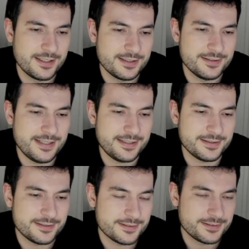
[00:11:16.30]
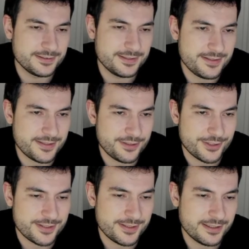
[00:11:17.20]
Then, this is
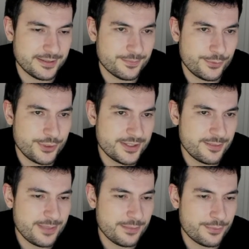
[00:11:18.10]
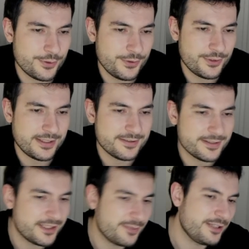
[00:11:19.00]
interesting, Bristleback Brute and
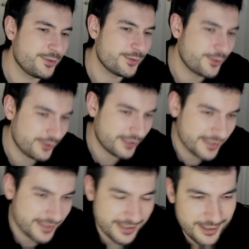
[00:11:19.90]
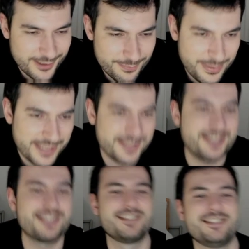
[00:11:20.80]
Dynamic Duo are back
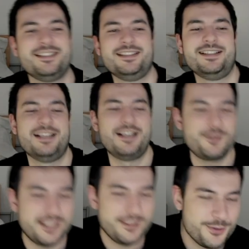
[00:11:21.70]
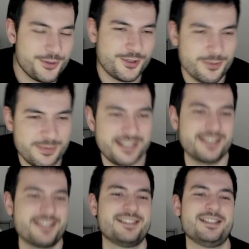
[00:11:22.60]
how they used to be
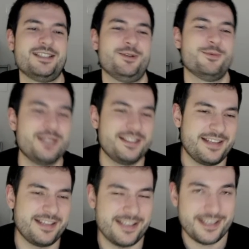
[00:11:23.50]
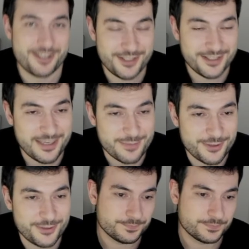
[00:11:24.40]
when they actually came
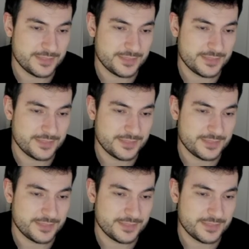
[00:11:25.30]
out.